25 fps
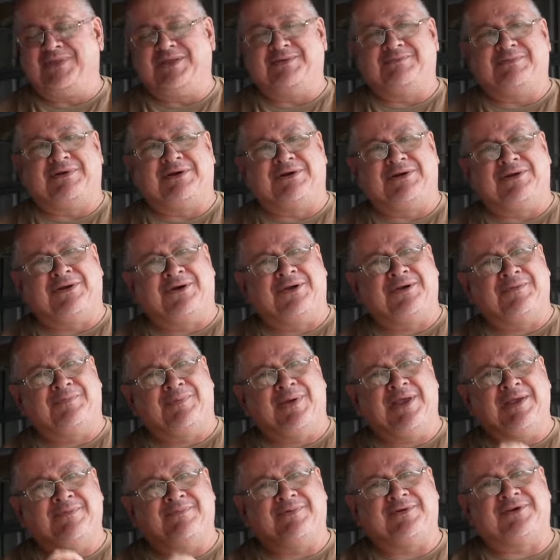but a lot of
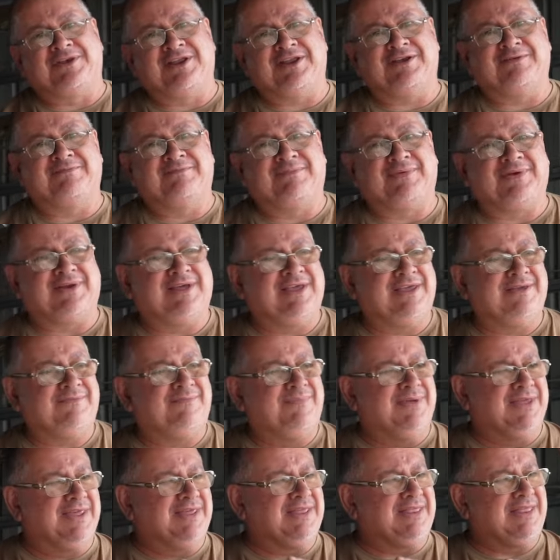people didn't believe
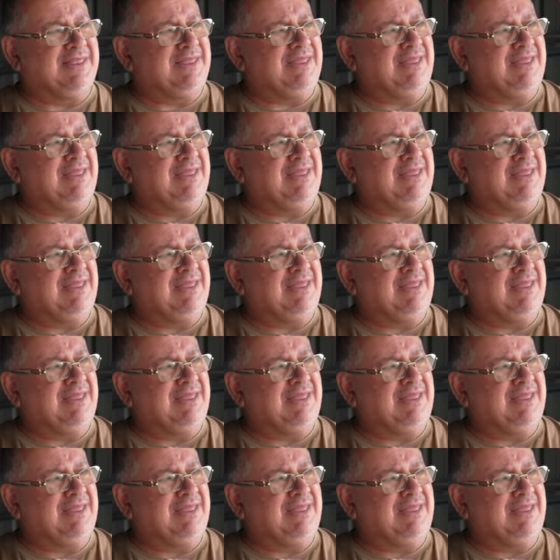me.